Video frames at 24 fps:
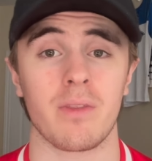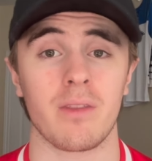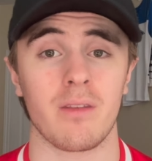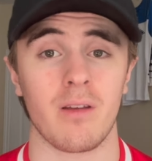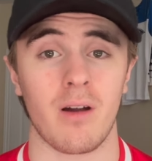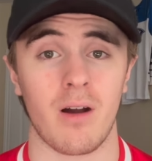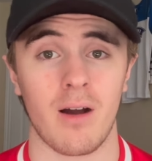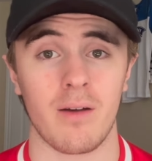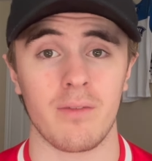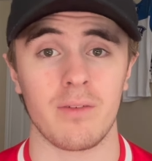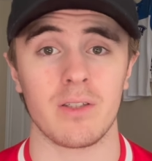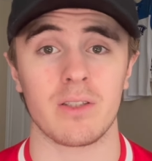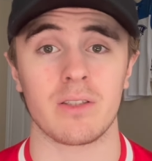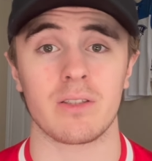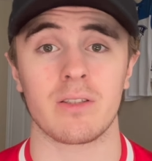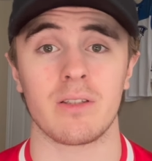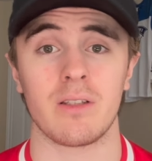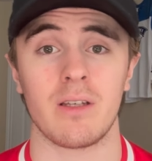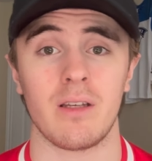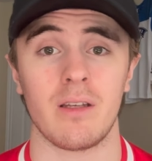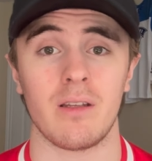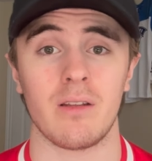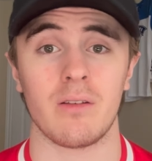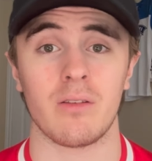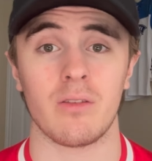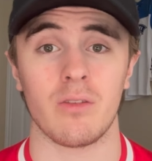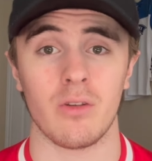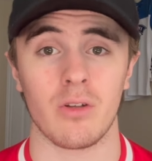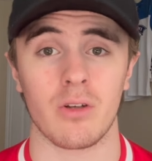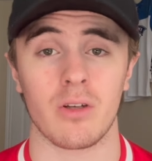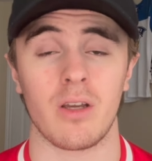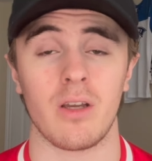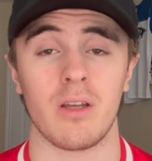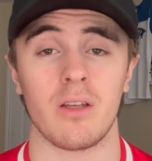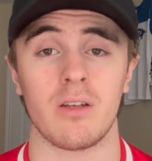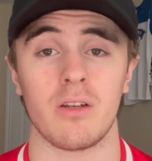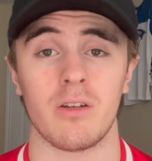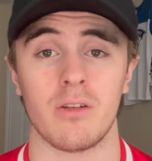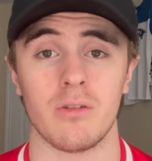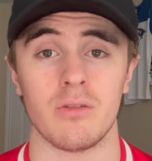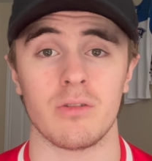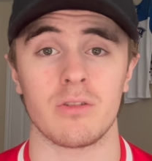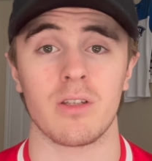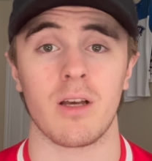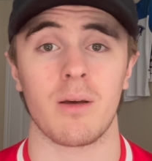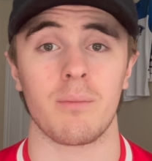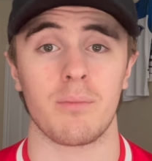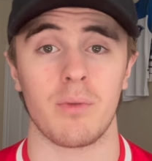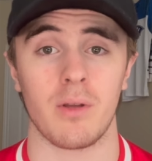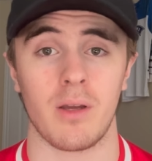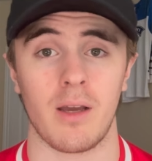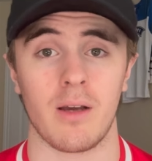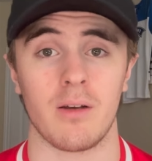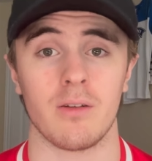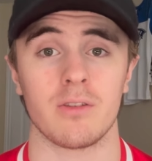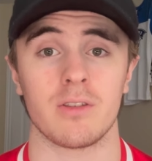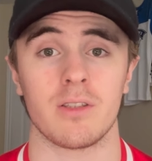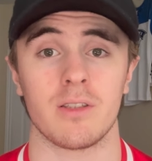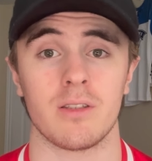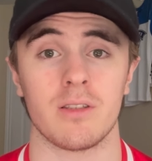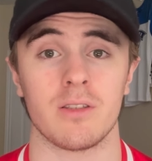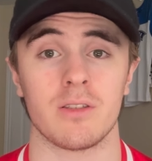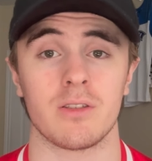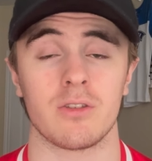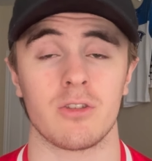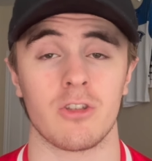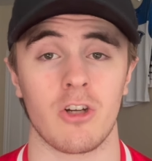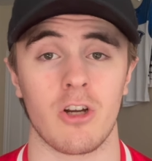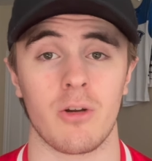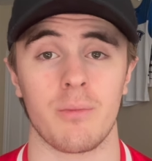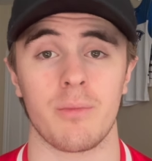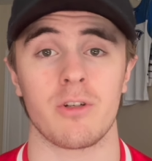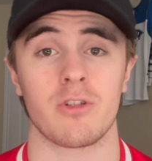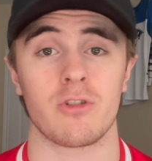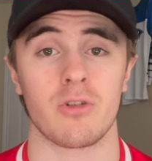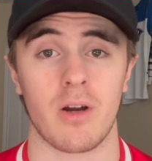obviously looking to do something else at this tournament,